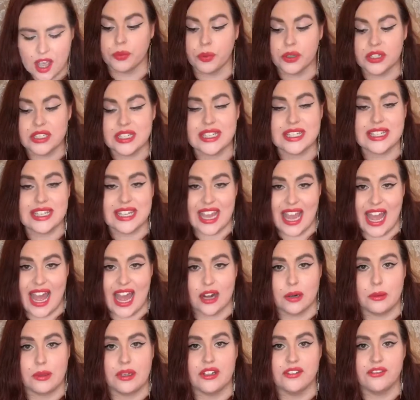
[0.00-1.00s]
The Princess
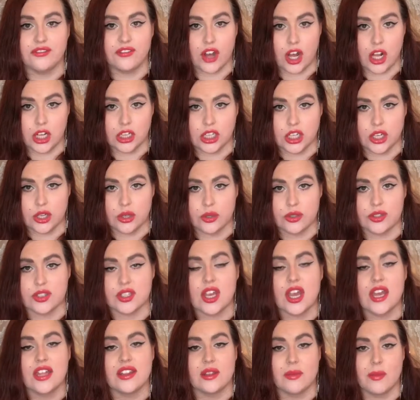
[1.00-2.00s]
Academy follows
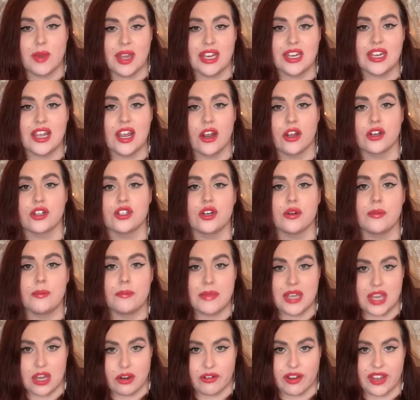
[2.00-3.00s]
the main character,
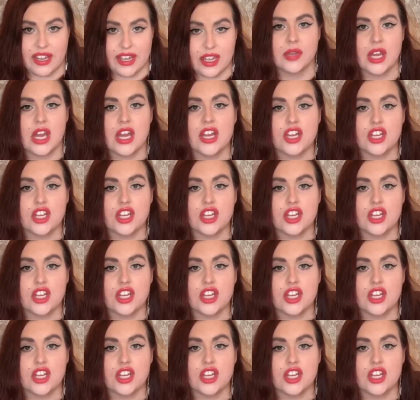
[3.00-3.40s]
Miri.